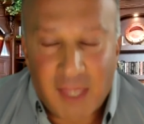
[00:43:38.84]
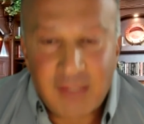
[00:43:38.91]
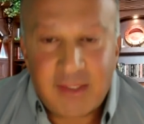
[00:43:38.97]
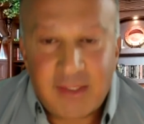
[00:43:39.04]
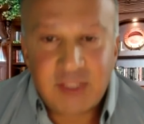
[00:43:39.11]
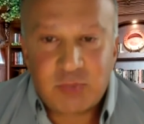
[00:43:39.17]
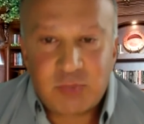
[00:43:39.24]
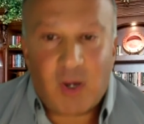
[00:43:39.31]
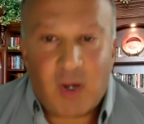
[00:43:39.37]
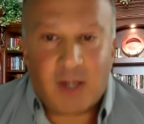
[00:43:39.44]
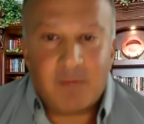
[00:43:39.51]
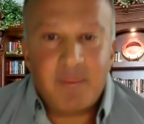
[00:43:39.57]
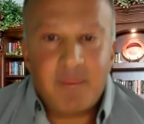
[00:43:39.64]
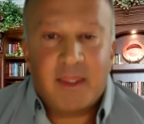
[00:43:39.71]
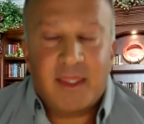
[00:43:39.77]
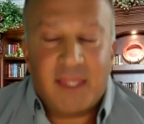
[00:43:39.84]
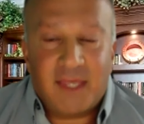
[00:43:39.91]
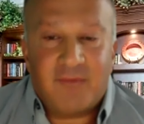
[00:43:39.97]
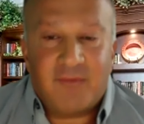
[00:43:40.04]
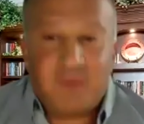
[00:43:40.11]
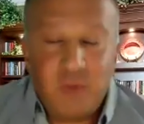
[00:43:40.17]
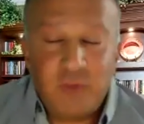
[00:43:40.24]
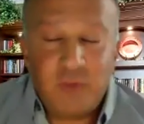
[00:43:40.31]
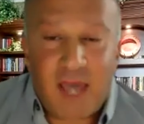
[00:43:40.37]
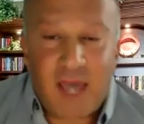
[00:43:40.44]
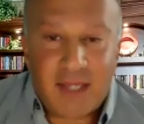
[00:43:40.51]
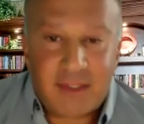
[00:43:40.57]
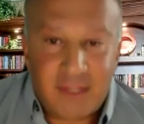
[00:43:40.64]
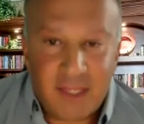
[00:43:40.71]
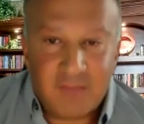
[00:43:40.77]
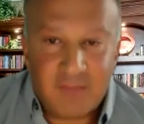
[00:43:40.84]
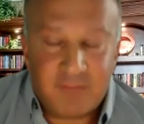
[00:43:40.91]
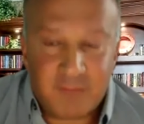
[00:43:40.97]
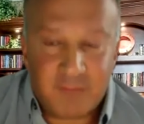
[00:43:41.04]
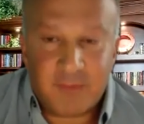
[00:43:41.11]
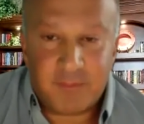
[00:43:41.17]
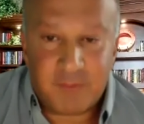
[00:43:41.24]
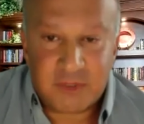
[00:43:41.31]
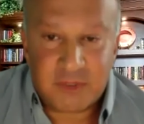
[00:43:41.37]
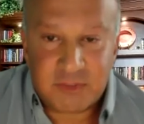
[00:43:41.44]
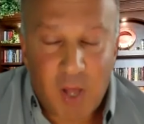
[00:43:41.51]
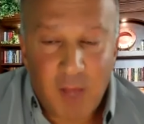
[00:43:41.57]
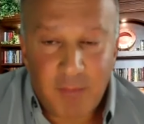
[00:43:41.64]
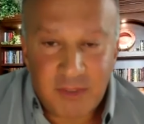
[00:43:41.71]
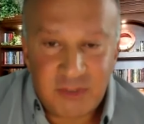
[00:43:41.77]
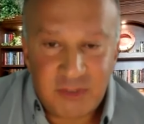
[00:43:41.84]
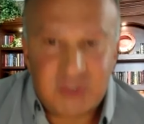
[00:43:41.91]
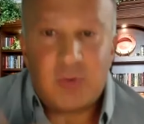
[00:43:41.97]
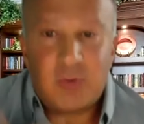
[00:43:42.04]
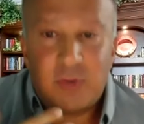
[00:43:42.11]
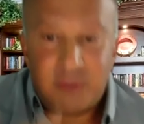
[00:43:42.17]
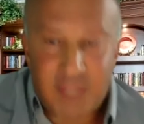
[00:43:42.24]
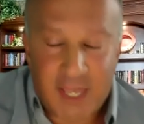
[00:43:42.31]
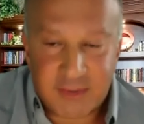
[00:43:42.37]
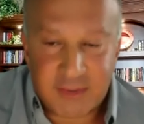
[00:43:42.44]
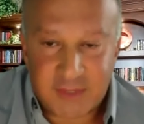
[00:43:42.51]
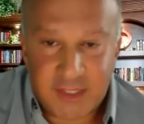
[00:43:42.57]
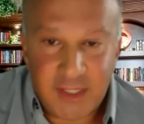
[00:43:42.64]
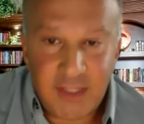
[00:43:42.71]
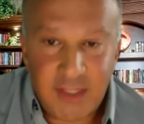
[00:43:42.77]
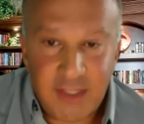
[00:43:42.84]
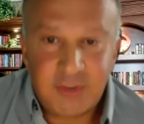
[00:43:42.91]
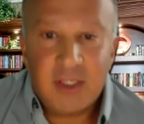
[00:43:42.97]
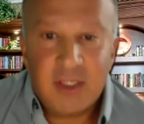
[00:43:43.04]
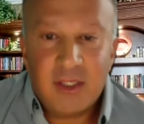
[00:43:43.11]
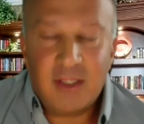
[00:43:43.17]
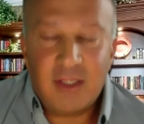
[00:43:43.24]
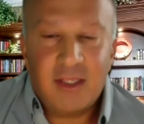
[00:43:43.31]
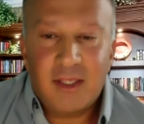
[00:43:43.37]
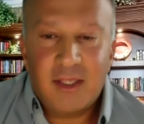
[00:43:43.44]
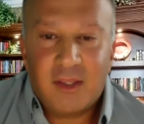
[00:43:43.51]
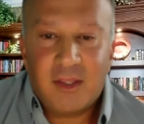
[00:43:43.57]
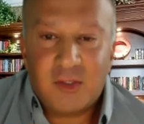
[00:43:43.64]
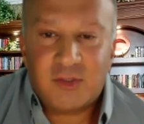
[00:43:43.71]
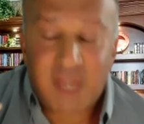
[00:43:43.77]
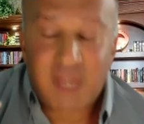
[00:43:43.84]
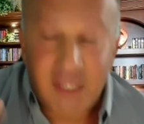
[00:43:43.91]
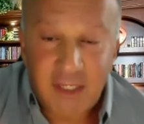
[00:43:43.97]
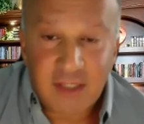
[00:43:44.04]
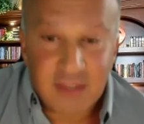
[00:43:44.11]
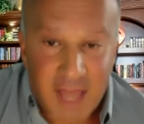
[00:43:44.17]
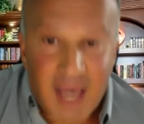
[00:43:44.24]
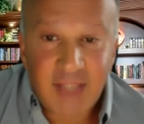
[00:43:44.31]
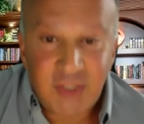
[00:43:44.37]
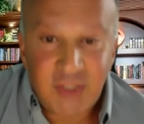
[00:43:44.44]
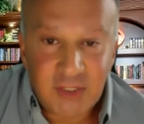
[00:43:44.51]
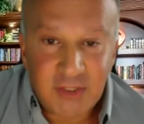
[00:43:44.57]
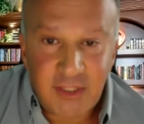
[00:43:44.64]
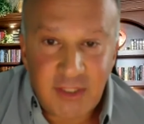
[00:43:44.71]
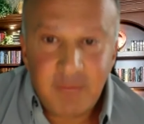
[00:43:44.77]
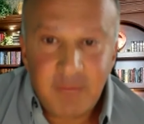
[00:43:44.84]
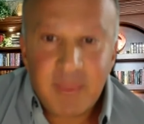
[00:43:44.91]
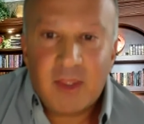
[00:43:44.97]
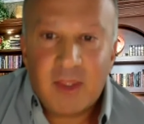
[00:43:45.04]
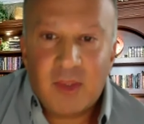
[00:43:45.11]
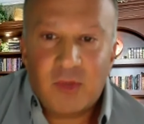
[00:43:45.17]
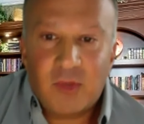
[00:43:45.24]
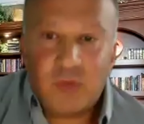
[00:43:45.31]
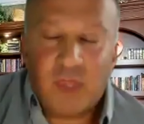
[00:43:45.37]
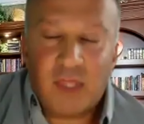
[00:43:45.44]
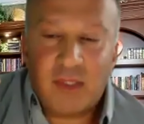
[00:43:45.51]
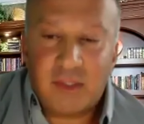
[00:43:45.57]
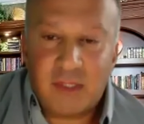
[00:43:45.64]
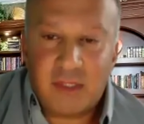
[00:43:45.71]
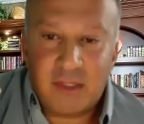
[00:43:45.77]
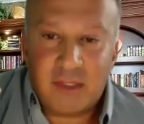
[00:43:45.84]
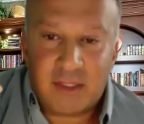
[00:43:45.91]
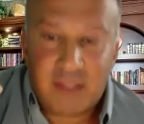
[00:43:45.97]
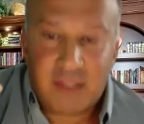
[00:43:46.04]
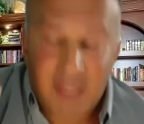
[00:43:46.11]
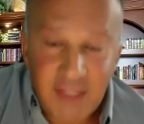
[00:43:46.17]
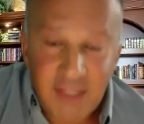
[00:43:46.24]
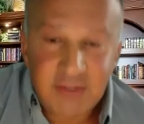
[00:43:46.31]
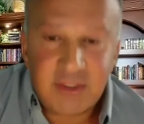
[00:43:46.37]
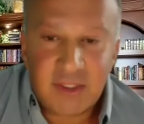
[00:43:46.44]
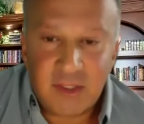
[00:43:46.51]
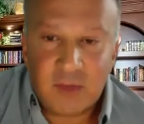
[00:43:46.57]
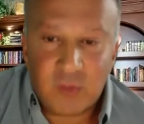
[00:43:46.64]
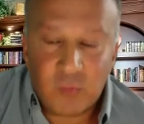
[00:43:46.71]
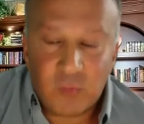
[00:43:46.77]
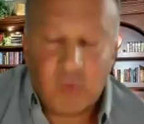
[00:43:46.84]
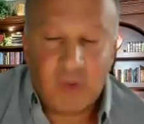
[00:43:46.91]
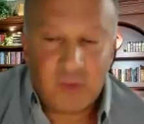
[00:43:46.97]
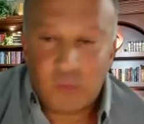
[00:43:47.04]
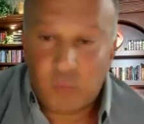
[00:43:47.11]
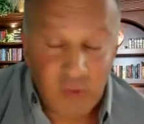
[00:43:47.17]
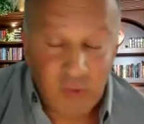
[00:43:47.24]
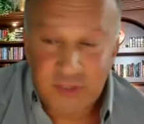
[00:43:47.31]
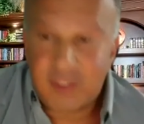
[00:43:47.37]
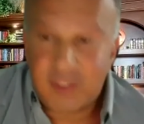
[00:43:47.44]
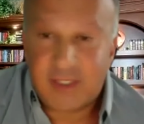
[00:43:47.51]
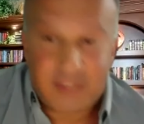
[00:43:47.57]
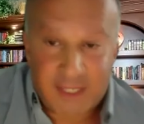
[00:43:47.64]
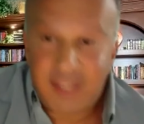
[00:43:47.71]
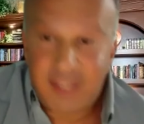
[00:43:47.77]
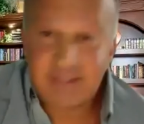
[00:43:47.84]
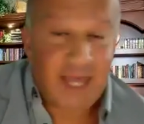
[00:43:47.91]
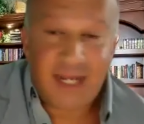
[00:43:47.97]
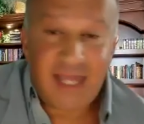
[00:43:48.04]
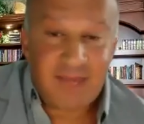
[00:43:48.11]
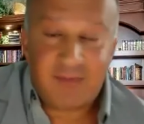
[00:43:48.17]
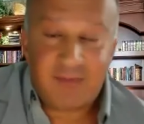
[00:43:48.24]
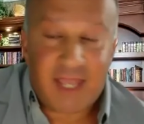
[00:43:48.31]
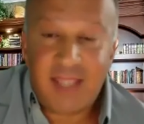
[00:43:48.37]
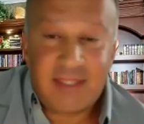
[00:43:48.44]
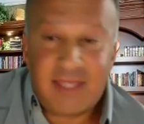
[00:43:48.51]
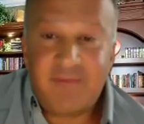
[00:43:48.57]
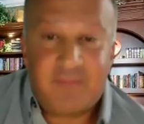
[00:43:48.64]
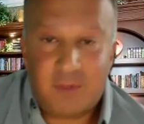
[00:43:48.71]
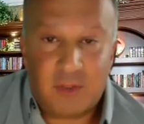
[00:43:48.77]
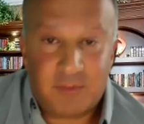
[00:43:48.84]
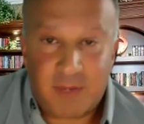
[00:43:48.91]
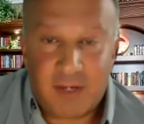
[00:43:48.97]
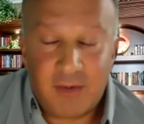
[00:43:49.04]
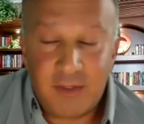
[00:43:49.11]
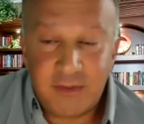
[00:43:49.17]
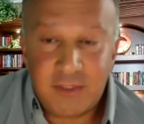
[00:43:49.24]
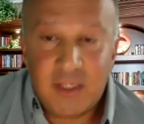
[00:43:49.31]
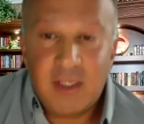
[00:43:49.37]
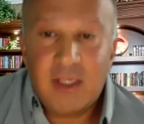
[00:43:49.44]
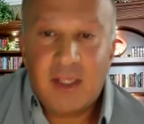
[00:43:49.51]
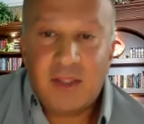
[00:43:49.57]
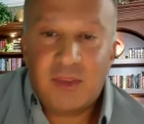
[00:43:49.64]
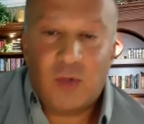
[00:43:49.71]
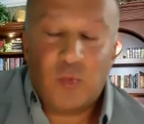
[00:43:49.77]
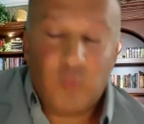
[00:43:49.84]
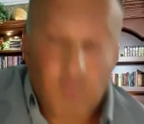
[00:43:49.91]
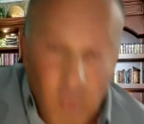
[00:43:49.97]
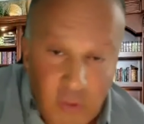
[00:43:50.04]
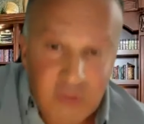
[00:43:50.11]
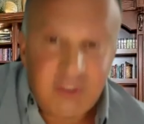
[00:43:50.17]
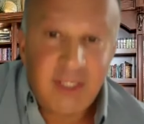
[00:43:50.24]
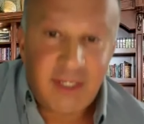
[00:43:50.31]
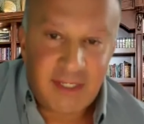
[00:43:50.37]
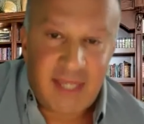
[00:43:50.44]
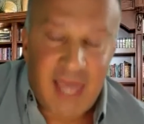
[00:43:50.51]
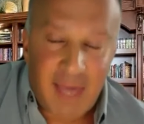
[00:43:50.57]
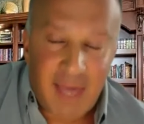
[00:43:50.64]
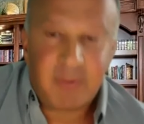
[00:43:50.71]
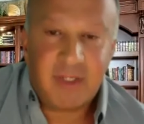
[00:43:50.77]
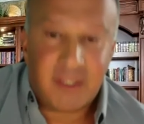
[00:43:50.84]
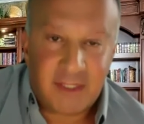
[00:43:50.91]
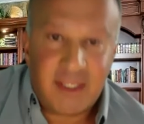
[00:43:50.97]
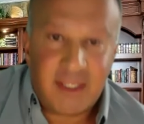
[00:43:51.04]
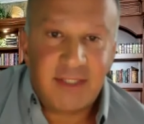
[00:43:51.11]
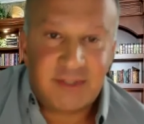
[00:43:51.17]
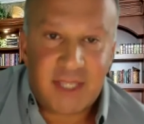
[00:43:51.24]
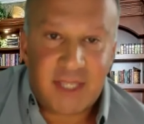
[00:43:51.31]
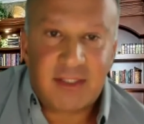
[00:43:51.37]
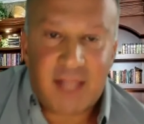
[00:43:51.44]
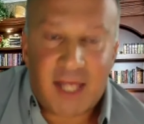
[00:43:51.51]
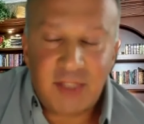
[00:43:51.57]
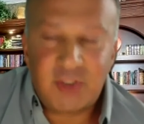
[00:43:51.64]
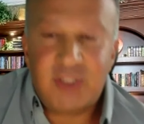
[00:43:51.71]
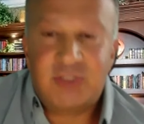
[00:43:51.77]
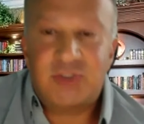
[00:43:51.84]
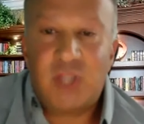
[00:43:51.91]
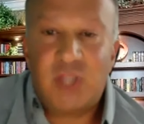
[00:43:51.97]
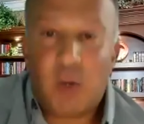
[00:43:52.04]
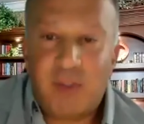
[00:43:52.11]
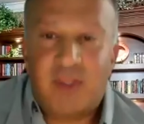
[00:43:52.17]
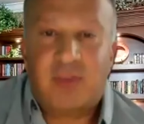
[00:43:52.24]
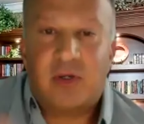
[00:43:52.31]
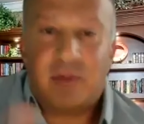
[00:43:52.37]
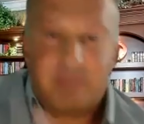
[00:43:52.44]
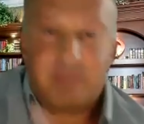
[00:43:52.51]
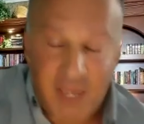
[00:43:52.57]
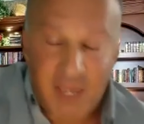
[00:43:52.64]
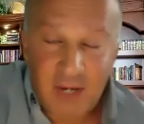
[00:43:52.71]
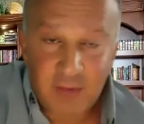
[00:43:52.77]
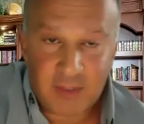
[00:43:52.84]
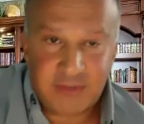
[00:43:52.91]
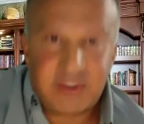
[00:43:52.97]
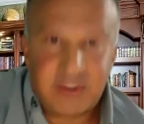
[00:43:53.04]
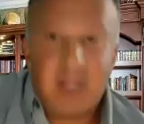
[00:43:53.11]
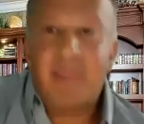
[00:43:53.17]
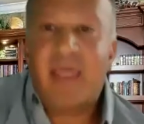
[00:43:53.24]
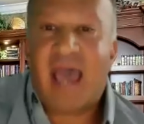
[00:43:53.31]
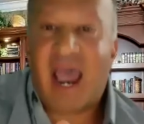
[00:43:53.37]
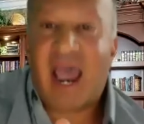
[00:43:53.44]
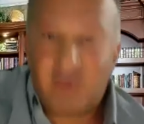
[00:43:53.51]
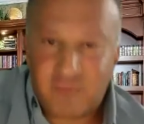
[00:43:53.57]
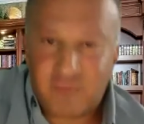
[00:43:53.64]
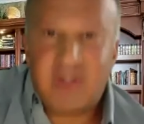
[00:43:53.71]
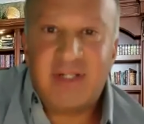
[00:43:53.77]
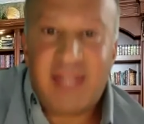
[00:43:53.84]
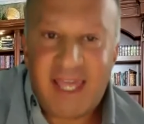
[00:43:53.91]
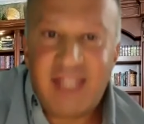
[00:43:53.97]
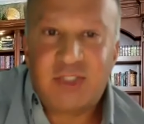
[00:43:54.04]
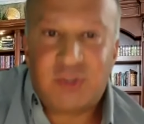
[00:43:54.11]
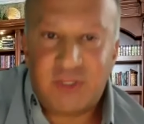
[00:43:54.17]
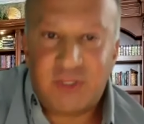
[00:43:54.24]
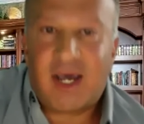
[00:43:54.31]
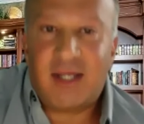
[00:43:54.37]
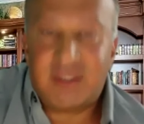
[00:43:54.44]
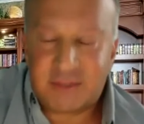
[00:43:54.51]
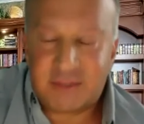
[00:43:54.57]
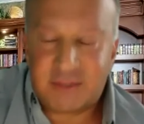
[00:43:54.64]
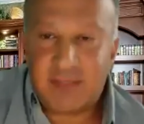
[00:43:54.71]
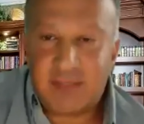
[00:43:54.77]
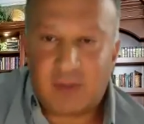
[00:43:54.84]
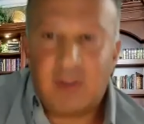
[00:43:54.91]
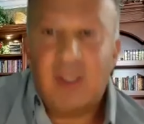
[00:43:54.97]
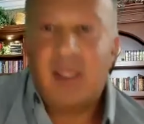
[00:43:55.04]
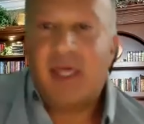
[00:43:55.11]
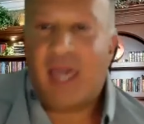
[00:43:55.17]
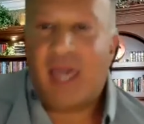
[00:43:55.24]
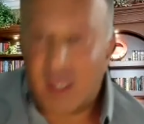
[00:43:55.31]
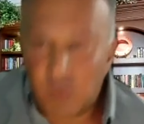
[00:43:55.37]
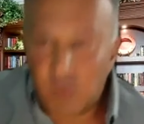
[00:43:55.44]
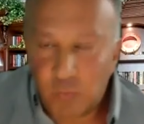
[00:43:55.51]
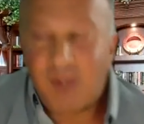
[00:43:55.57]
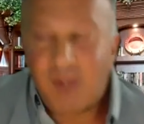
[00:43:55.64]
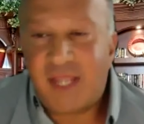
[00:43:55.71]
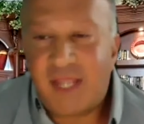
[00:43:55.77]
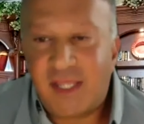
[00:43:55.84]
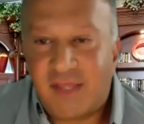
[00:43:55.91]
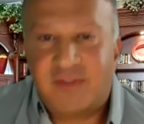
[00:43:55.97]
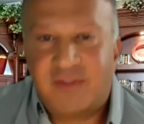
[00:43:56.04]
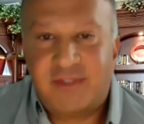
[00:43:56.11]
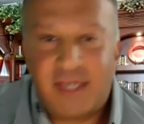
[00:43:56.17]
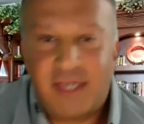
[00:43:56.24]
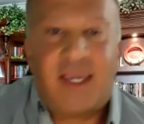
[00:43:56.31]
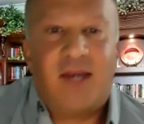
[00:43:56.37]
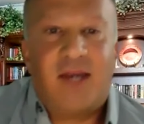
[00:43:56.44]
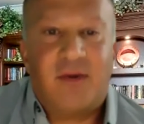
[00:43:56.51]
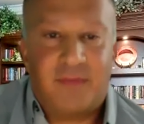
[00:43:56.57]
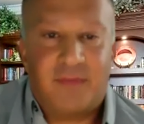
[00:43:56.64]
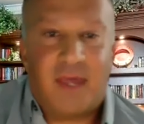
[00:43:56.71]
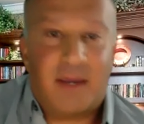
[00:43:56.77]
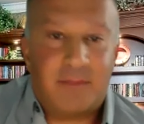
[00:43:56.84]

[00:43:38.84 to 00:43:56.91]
And guess what? If a small business owner has kids, psychologically, the kids, worse than the kids not having anything from their parents, the worst that can happen to kids psychologically is knowing that their parents are financially unstable. And one day they'll have to take care of them.